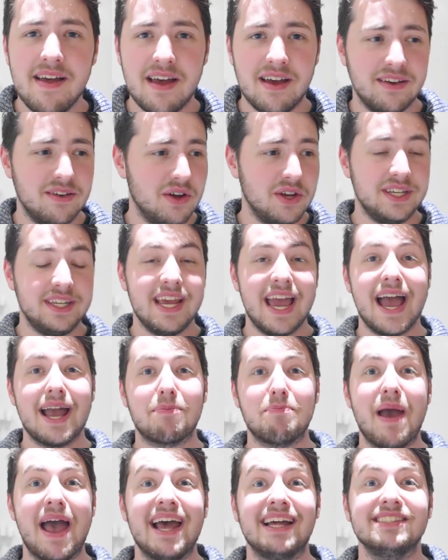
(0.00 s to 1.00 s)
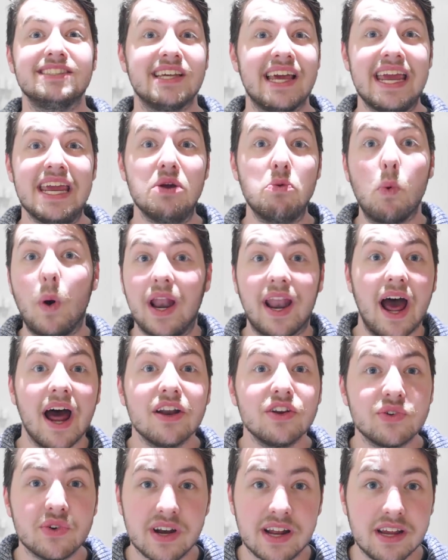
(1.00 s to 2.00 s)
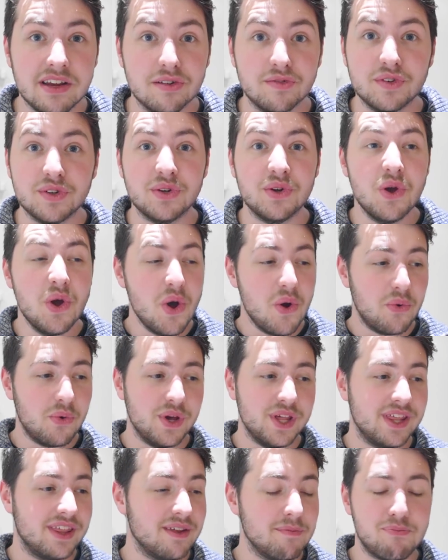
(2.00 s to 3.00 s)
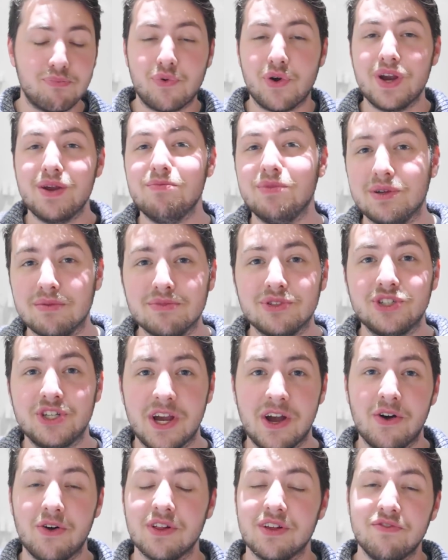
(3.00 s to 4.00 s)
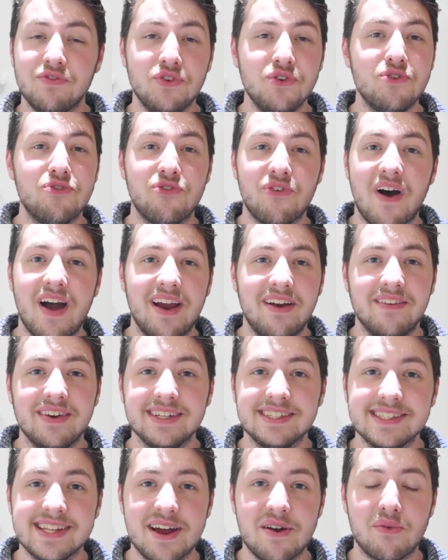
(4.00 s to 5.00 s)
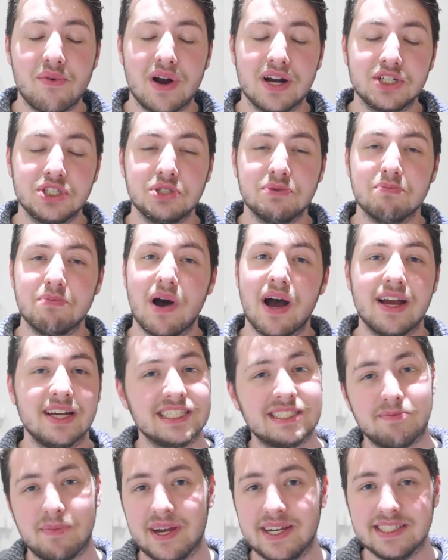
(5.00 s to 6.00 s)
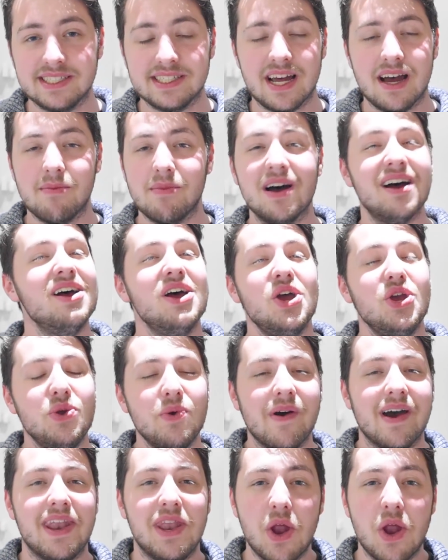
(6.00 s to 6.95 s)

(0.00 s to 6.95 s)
a Jag Panzer E100 even, with premium shell, if you fire into that Russian bio-spaced armor, you are